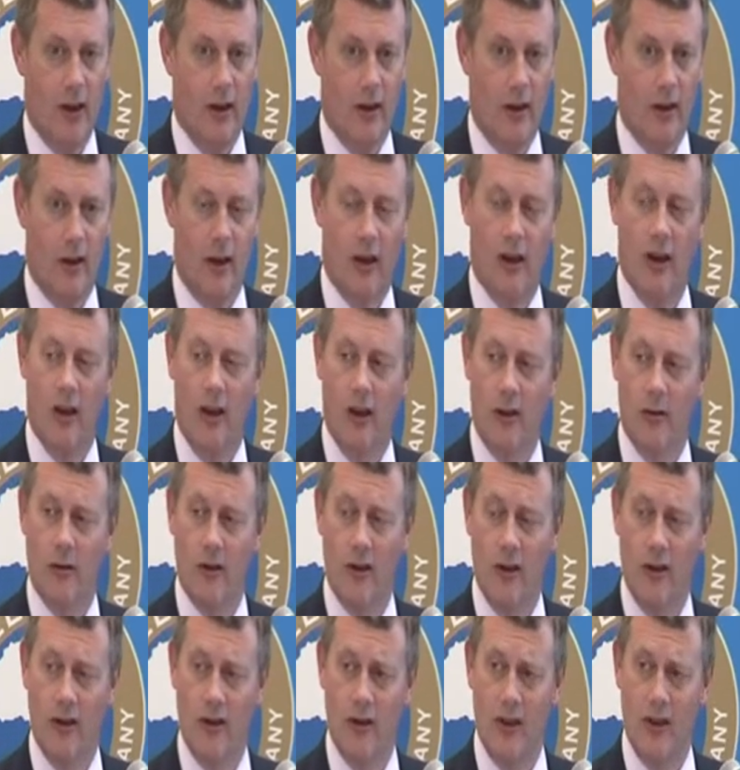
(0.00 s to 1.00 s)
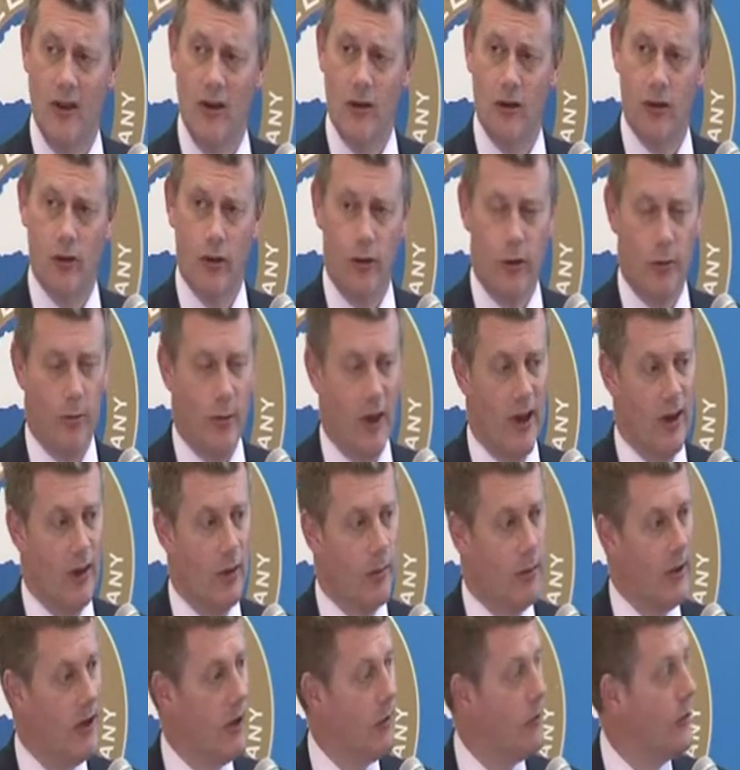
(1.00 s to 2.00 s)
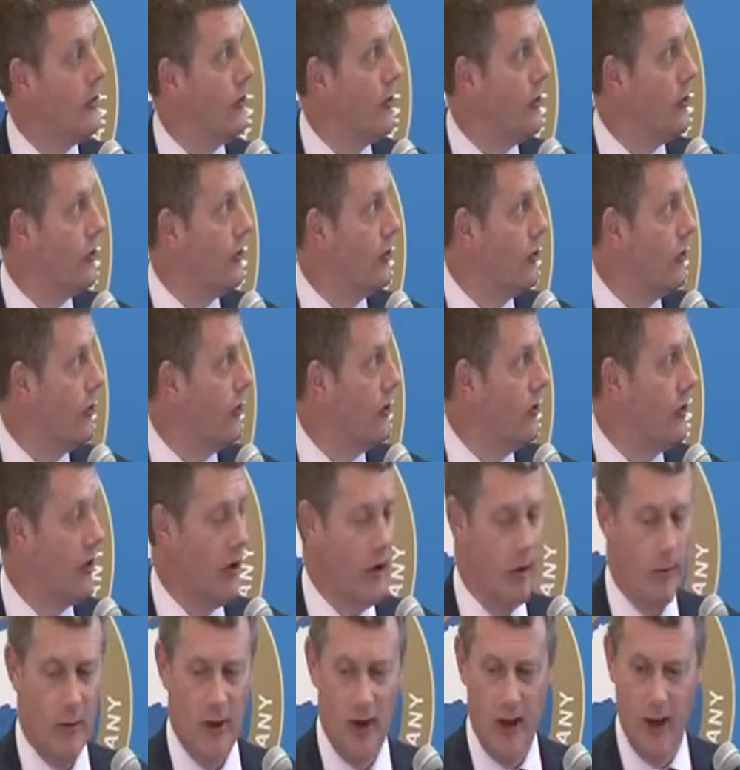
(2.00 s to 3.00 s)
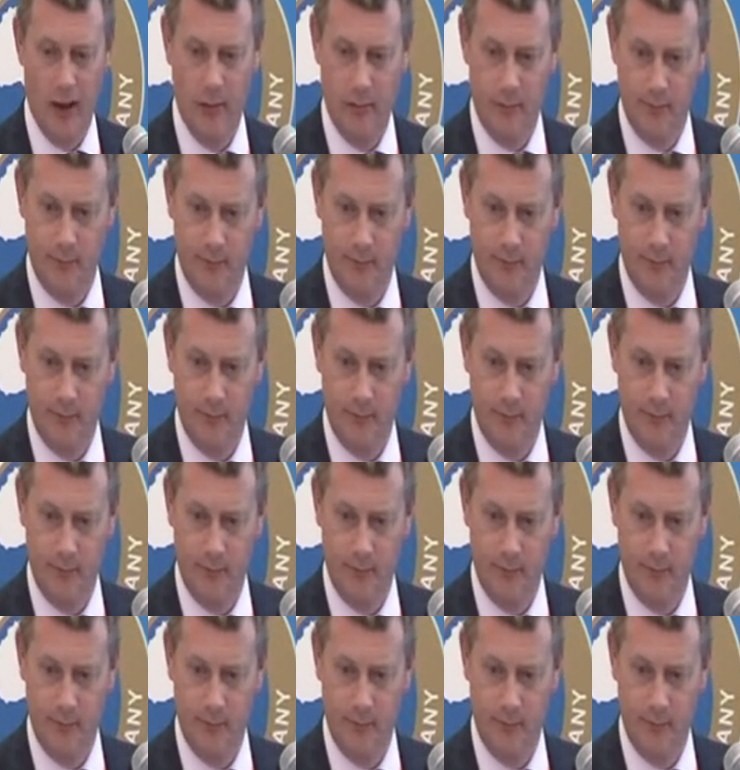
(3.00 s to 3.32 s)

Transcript: the client, the insured may not be in a position to determine that.